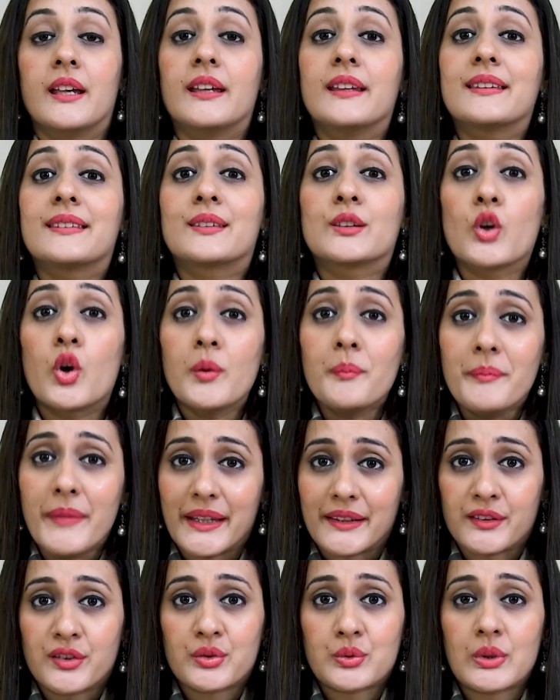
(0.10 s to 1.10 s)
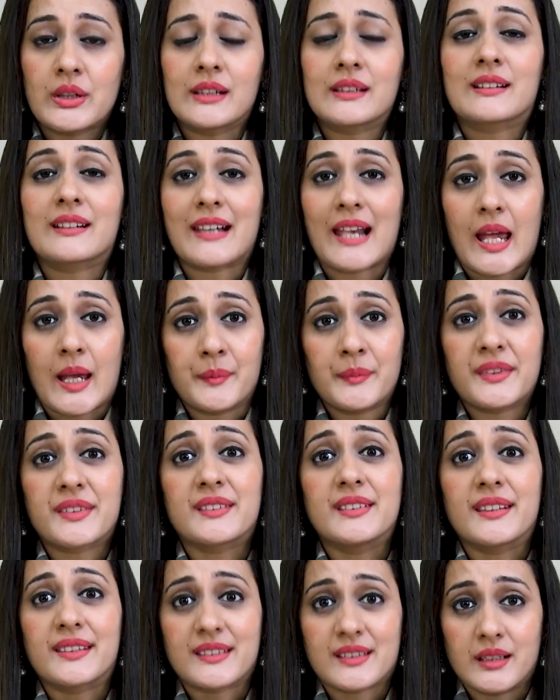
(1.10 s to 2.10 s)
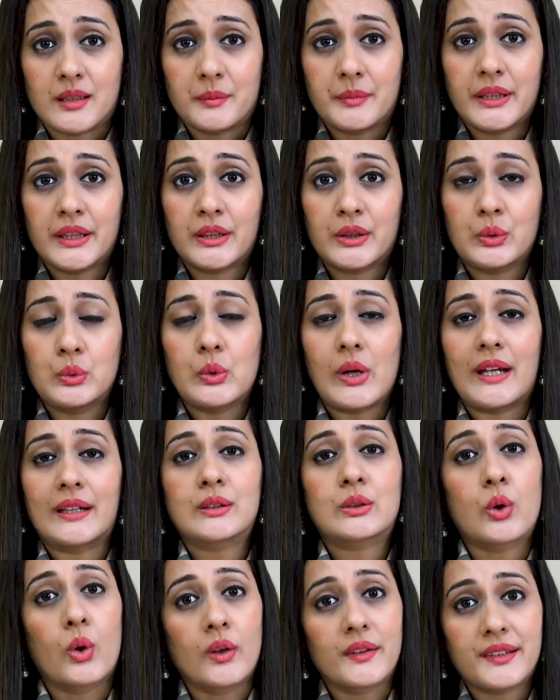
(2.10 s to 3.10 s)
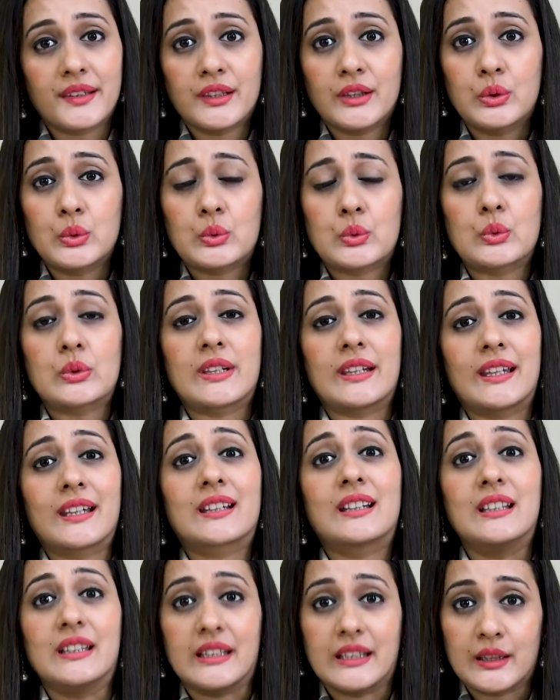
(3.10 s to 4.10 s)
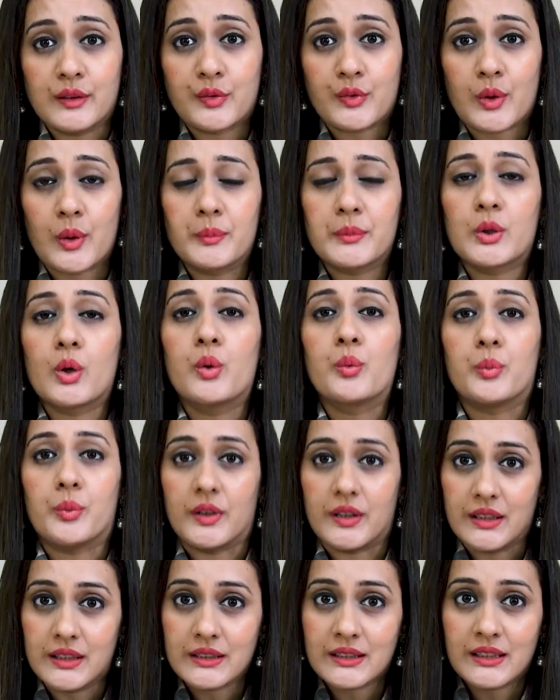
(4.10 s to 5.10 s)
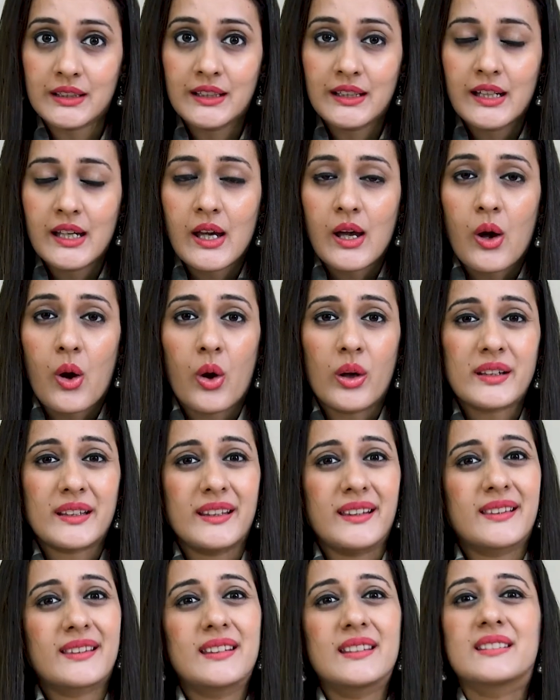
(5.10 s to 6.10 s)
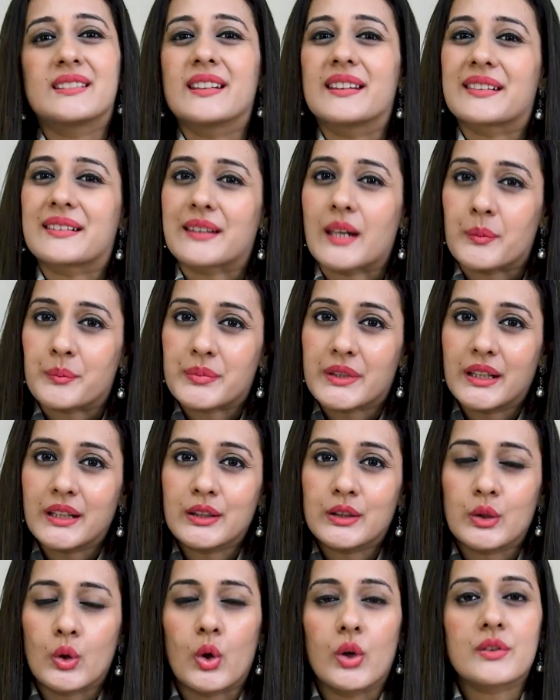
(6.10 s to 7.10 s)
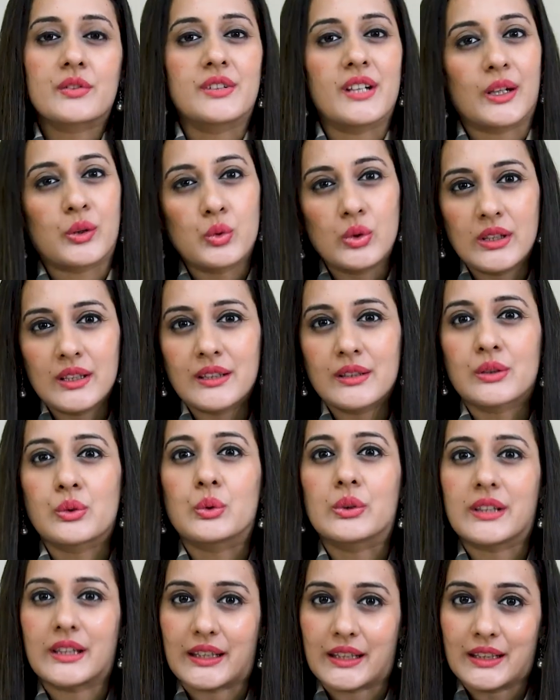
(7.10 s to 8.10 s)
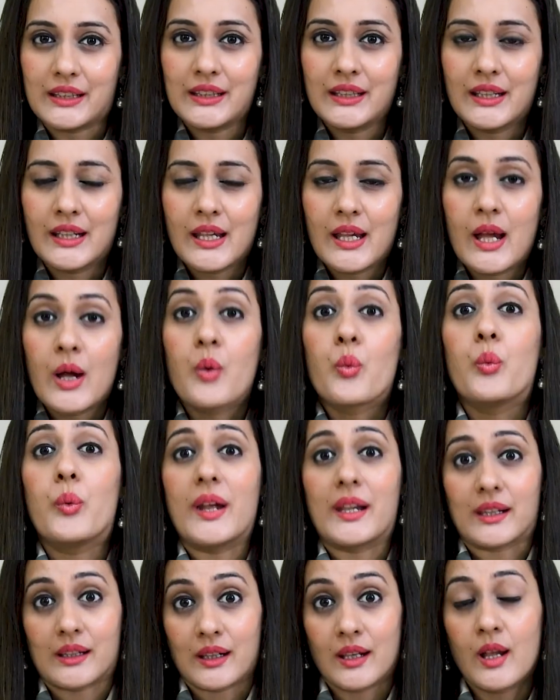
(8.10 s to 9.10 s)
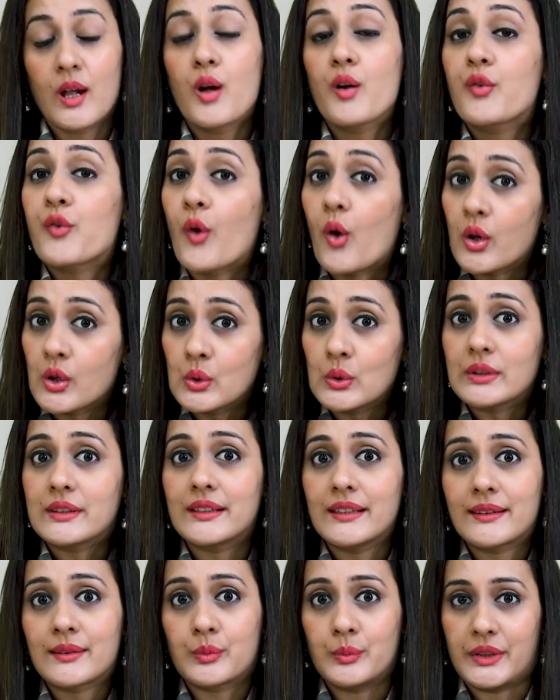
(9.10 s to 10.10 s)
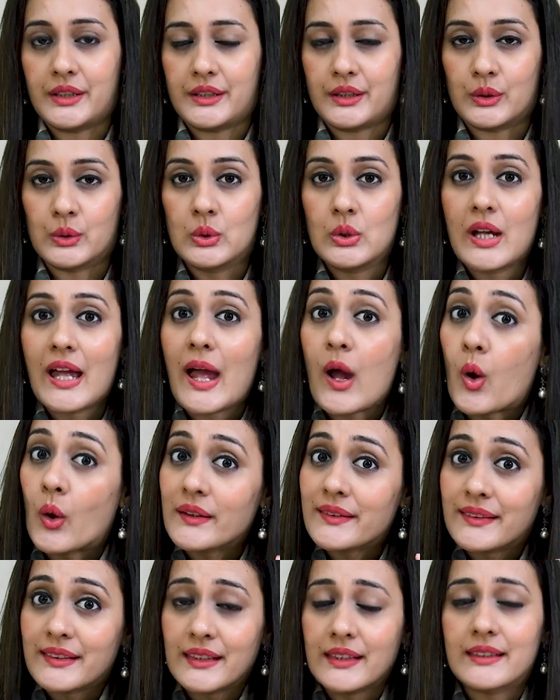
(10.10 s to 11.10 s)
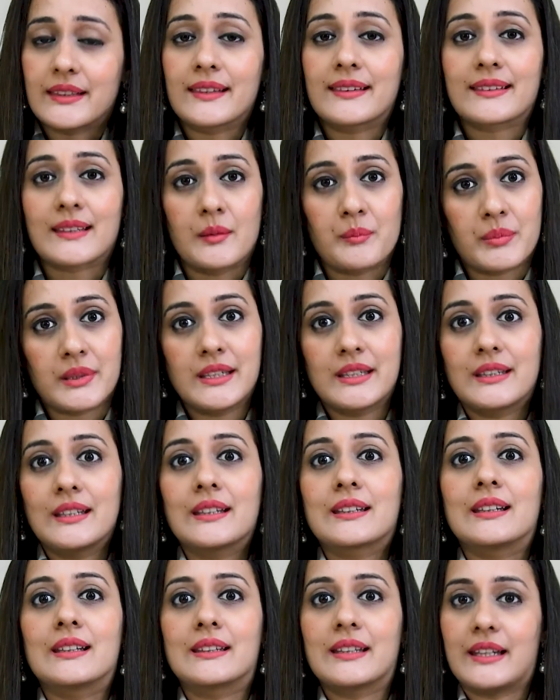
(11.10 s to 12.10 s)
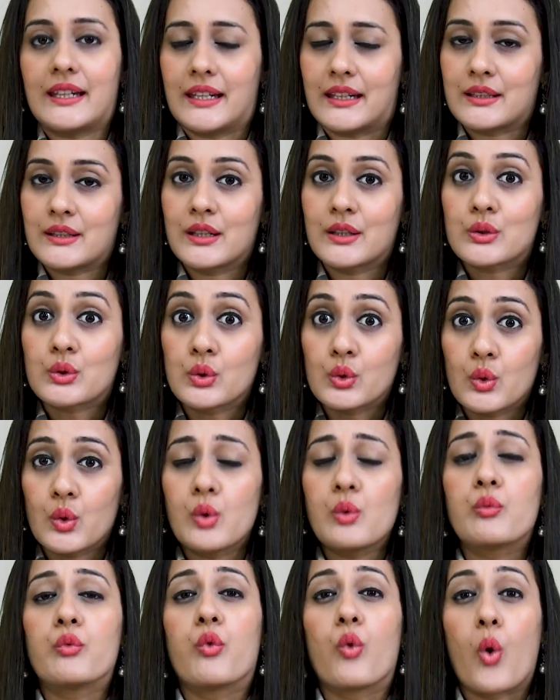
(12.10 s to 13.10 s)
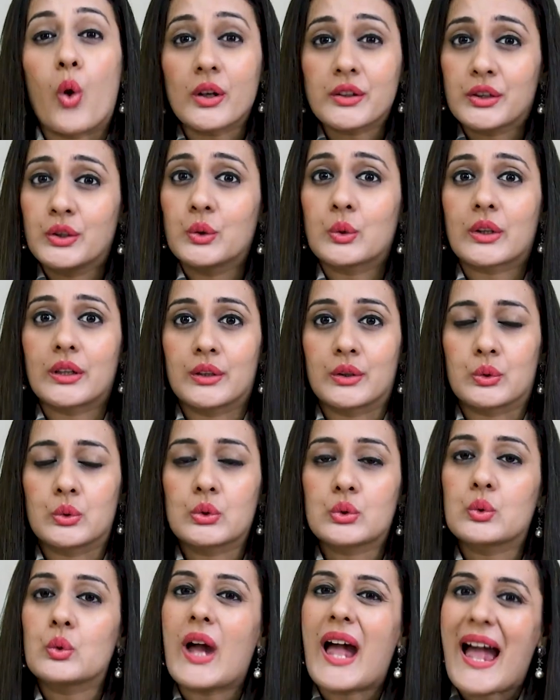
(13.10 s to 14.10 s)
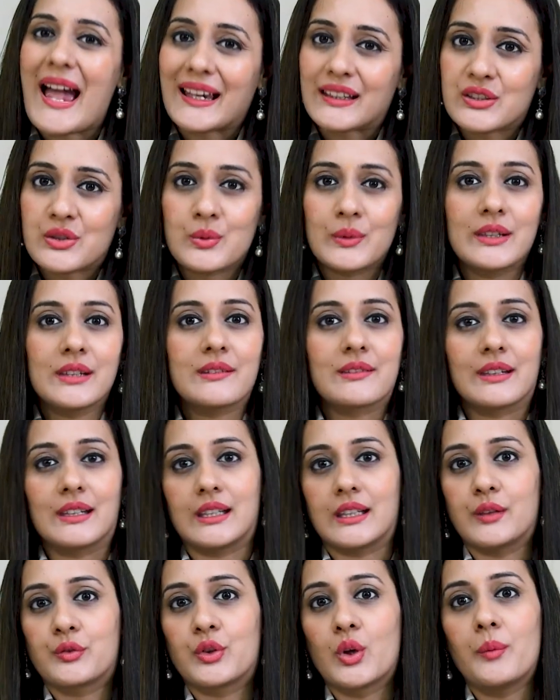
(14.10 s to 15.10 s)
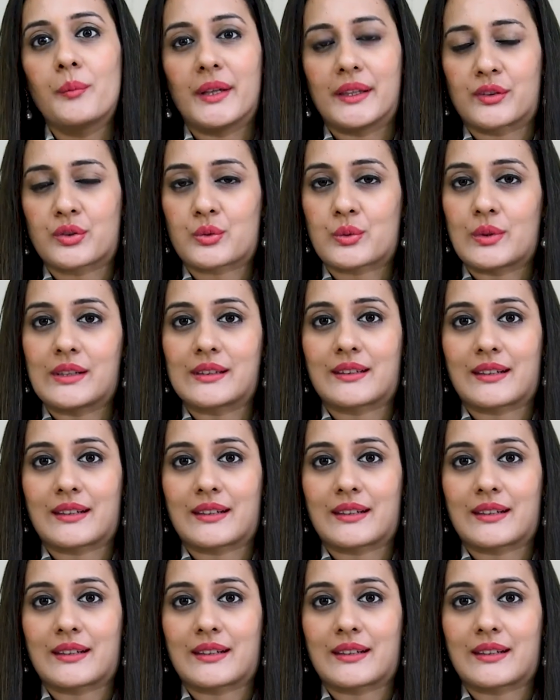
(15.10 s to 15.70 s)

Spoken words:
Is your menstrual cramps disturbing you and causing you to take leave from your work, or is it disrupting your regular routine? Well, follow this video or see this completely till the end to know what you can do to actually relieve your menstrual